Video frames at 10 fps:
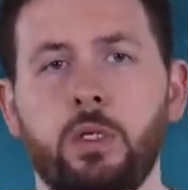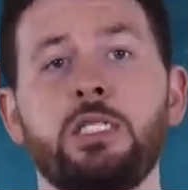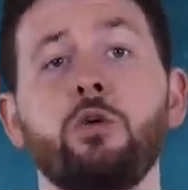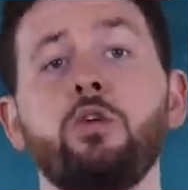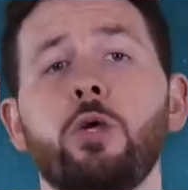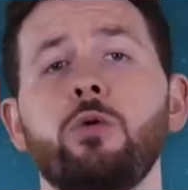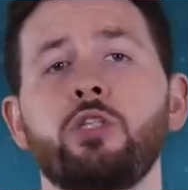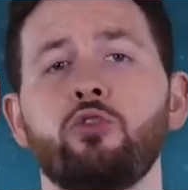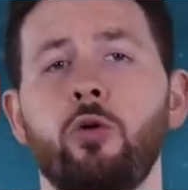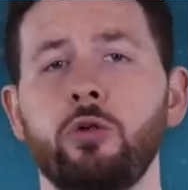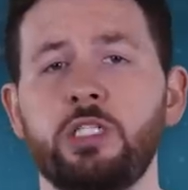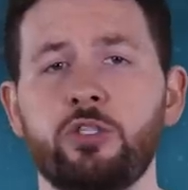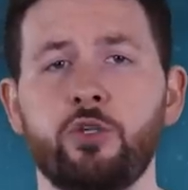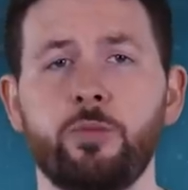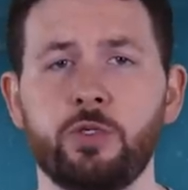He's also a strong
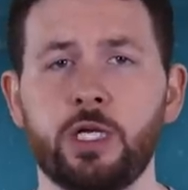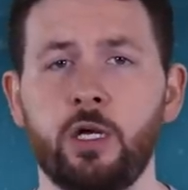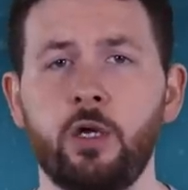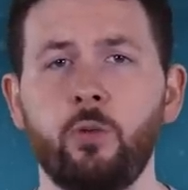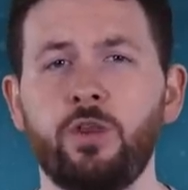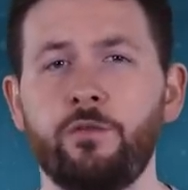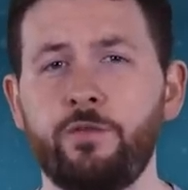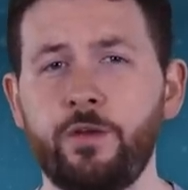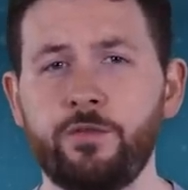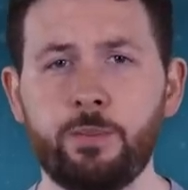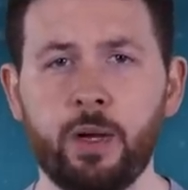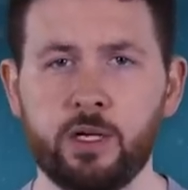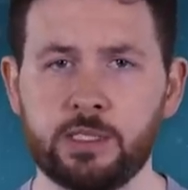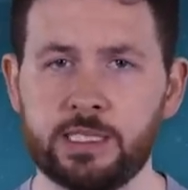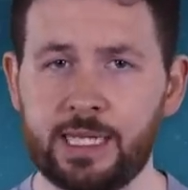distributor, with 50
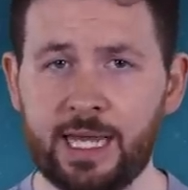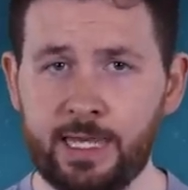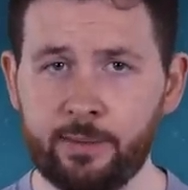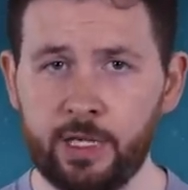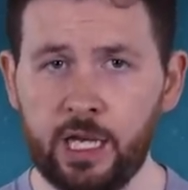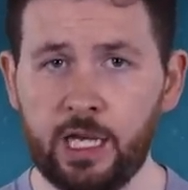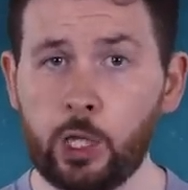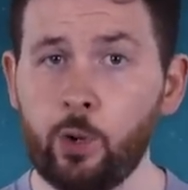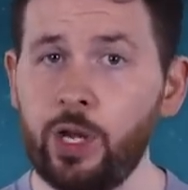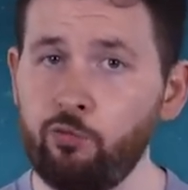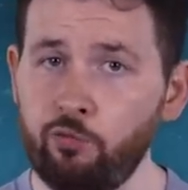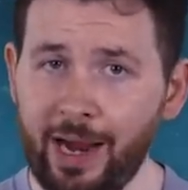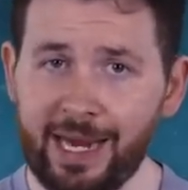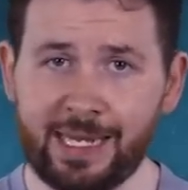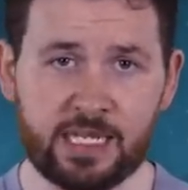passes a game, and though he
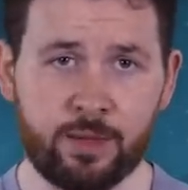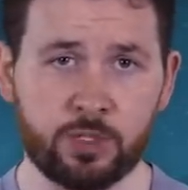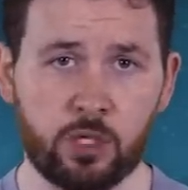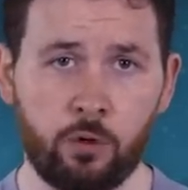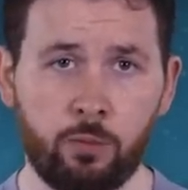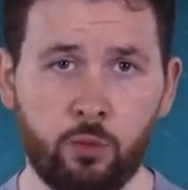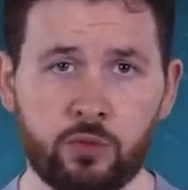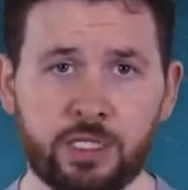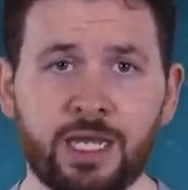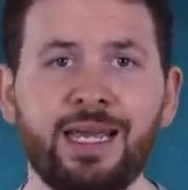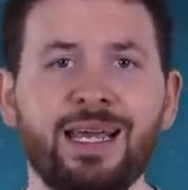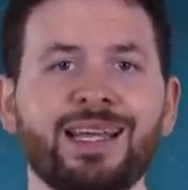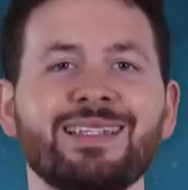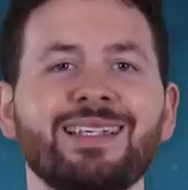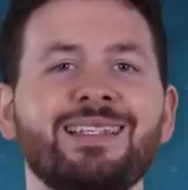rarely attempts long balls, he
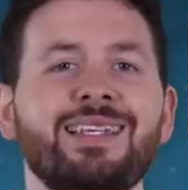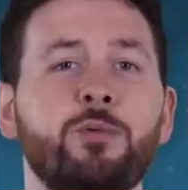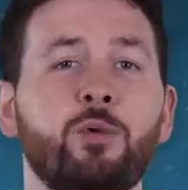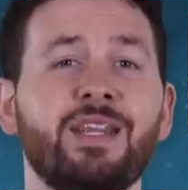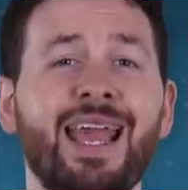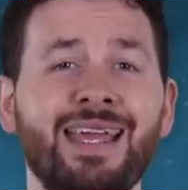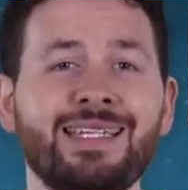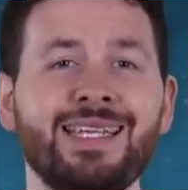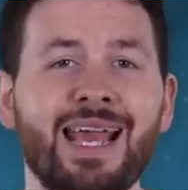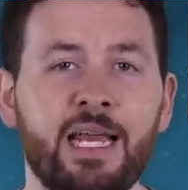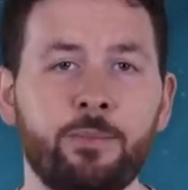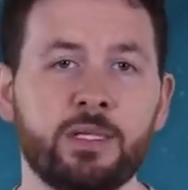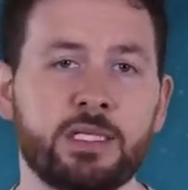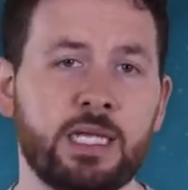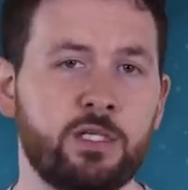has succeeded with
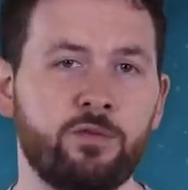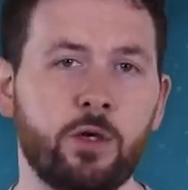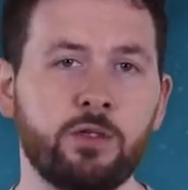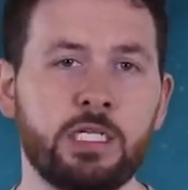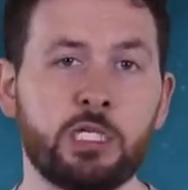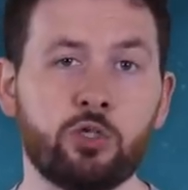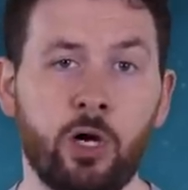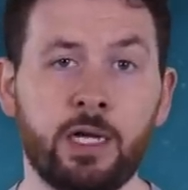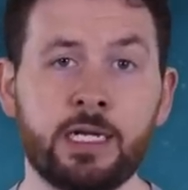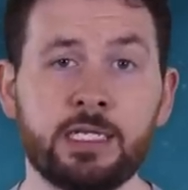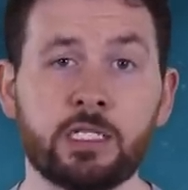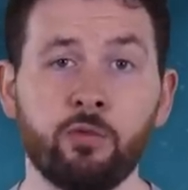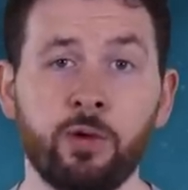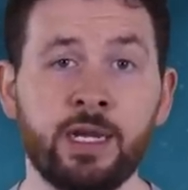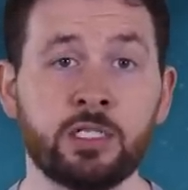88% of those he's tried in his career